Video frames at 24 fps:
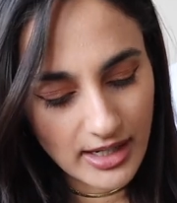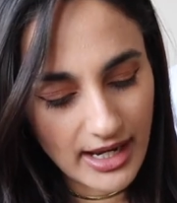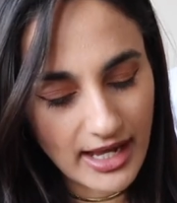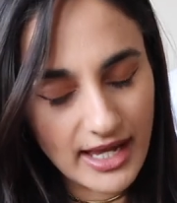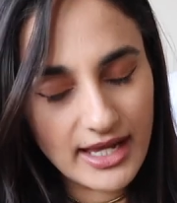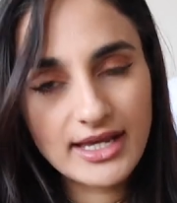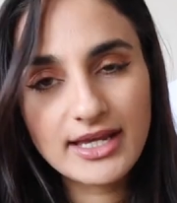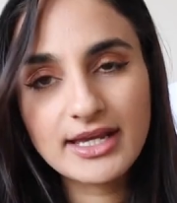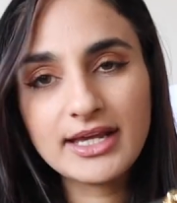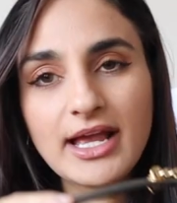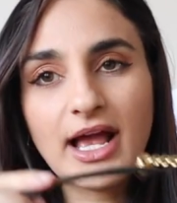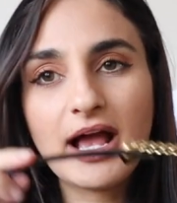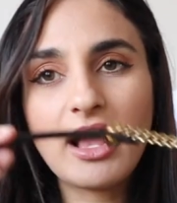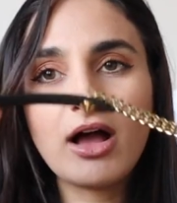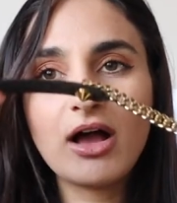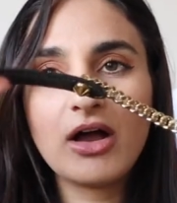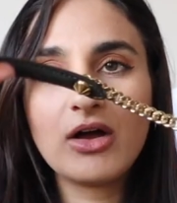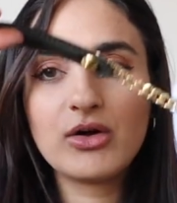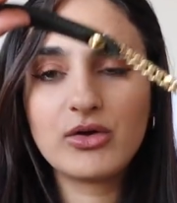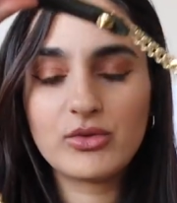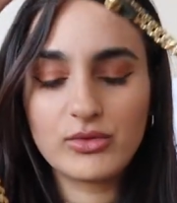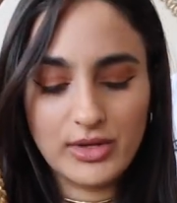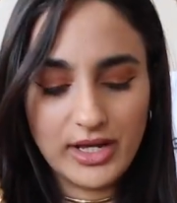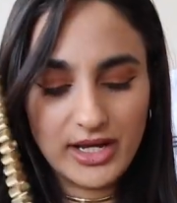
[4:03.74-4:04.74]
hanging
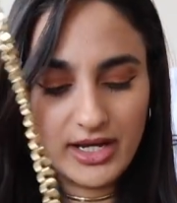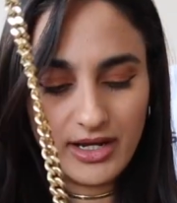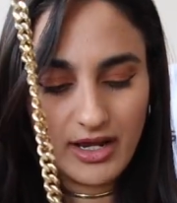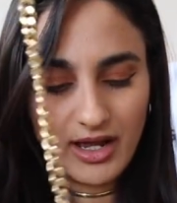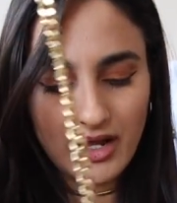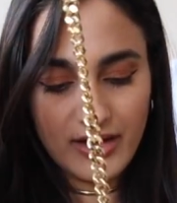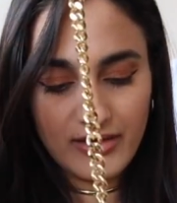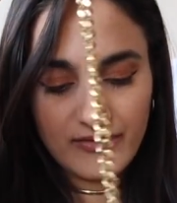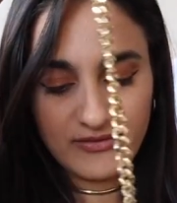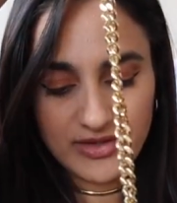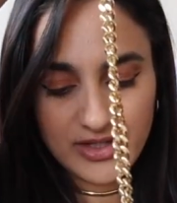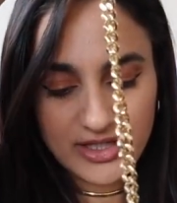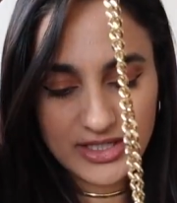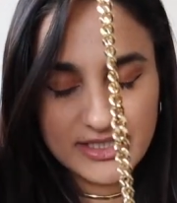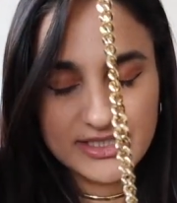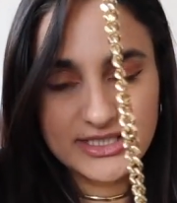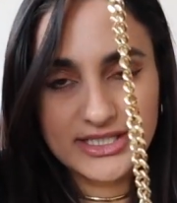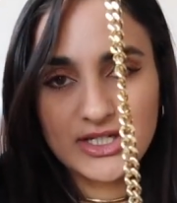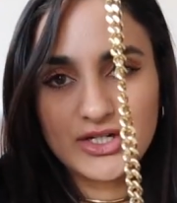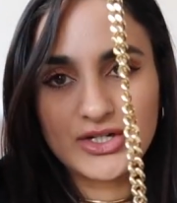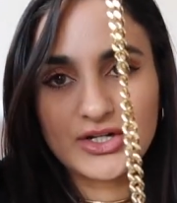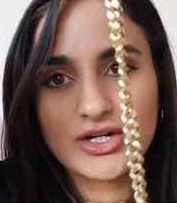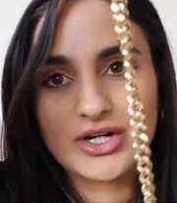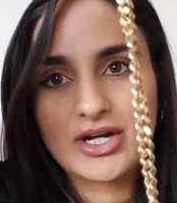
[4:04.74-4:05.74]
out and having
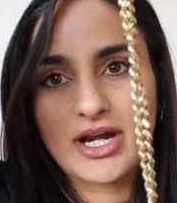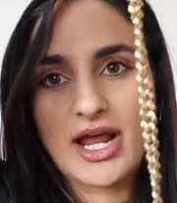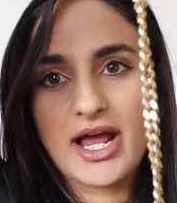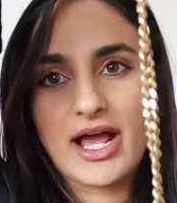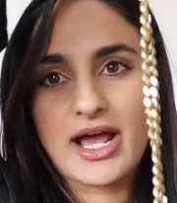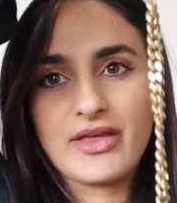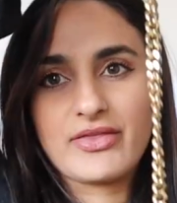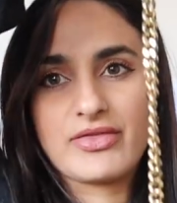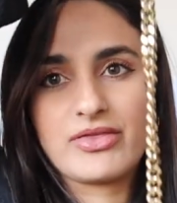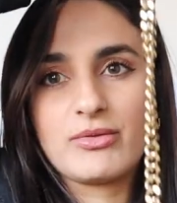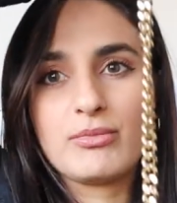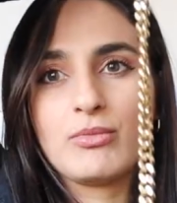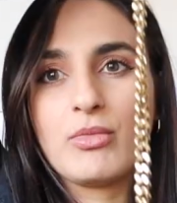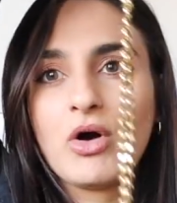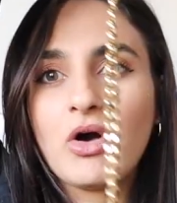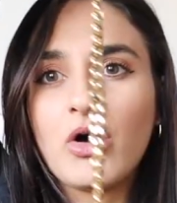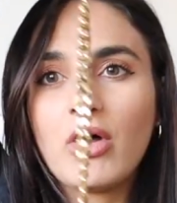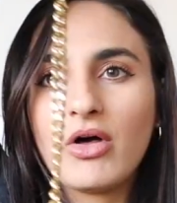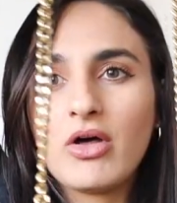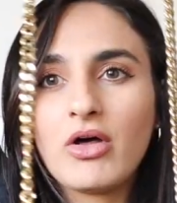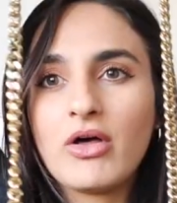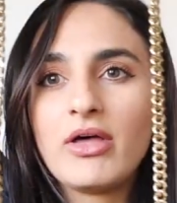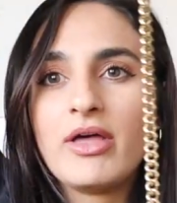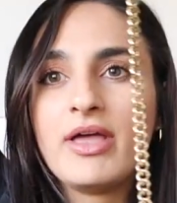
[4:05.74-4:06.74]
dinner at the
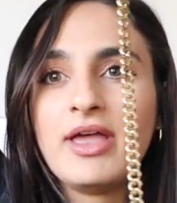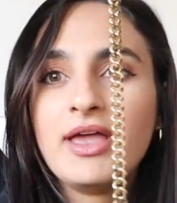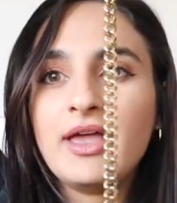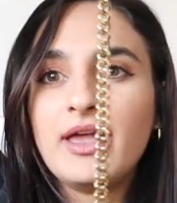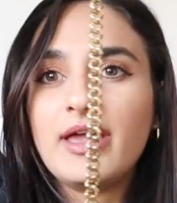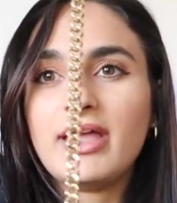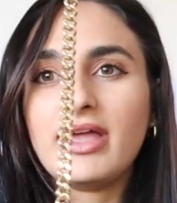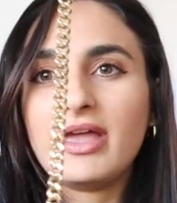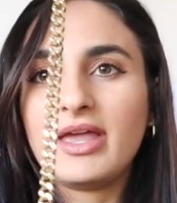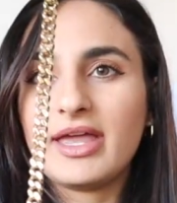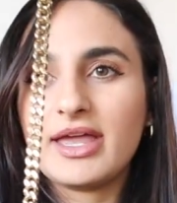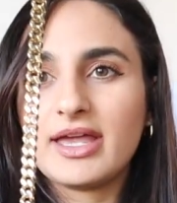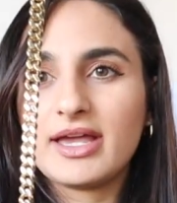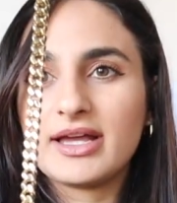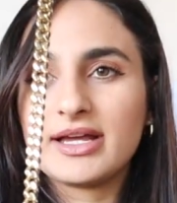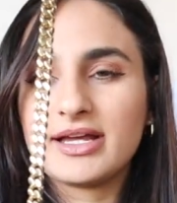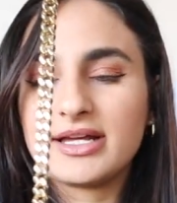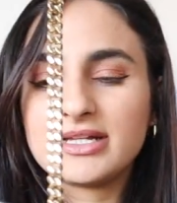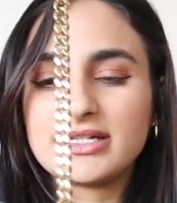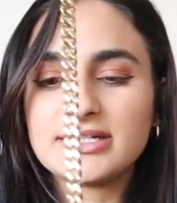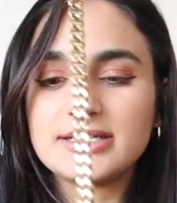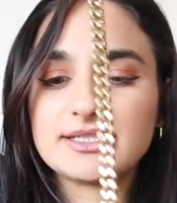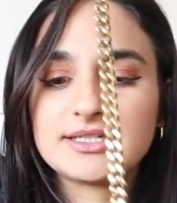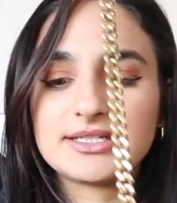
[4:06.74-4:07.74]
mall,
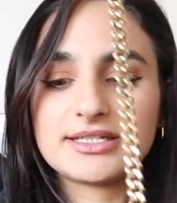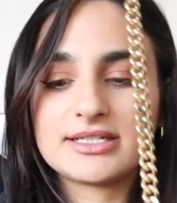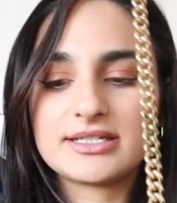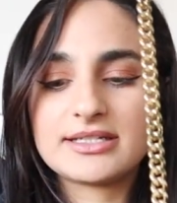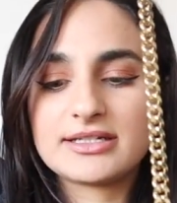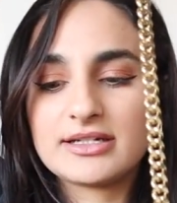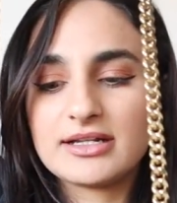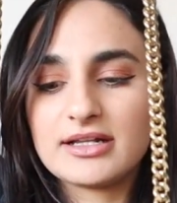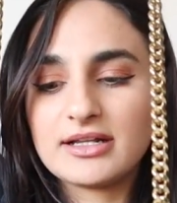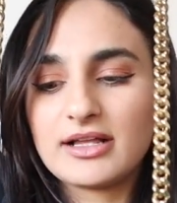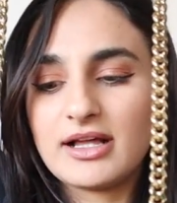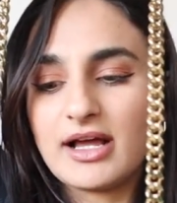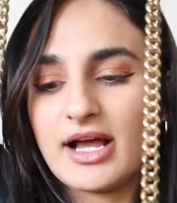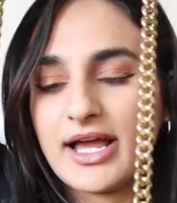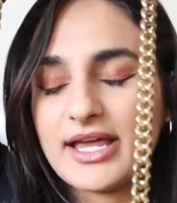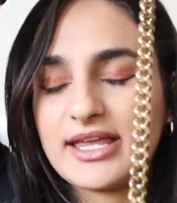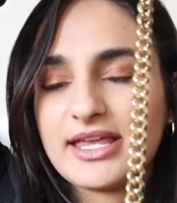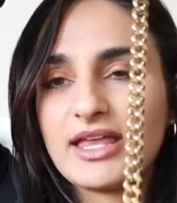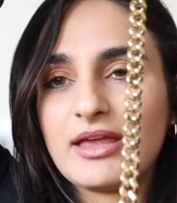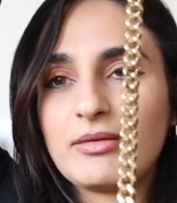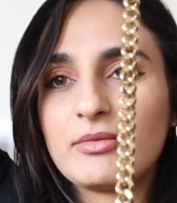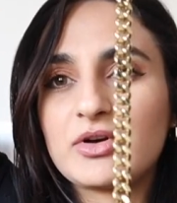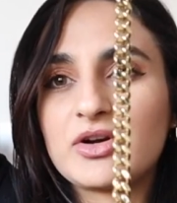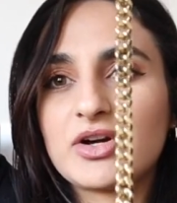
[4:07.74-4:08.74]
and I
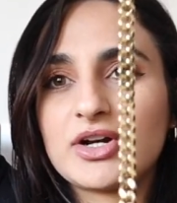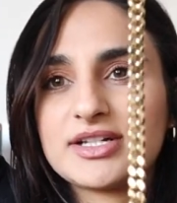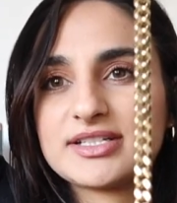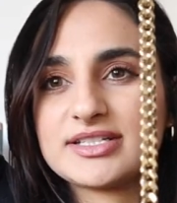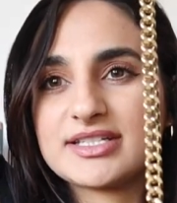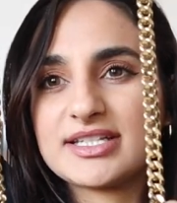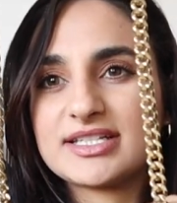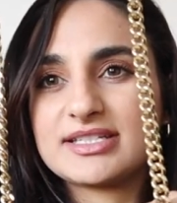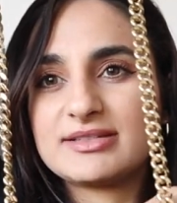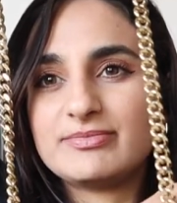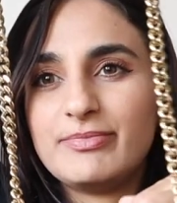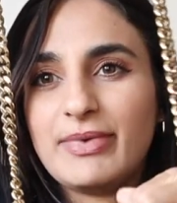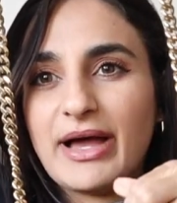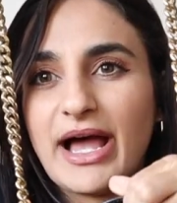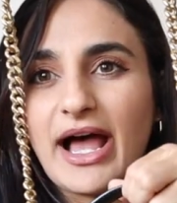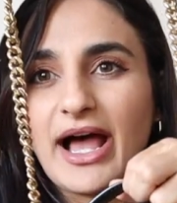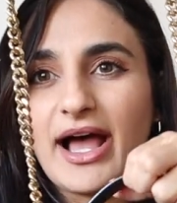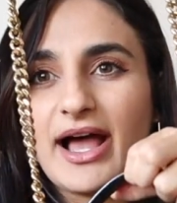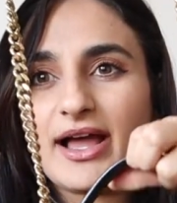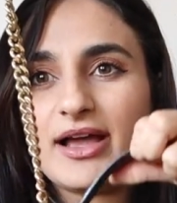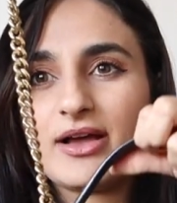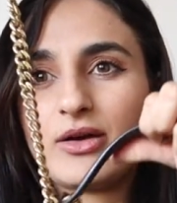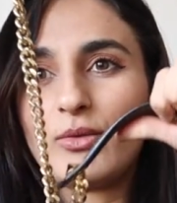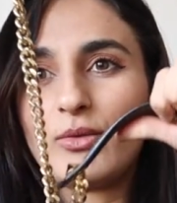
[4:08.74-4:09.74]
came across this bag.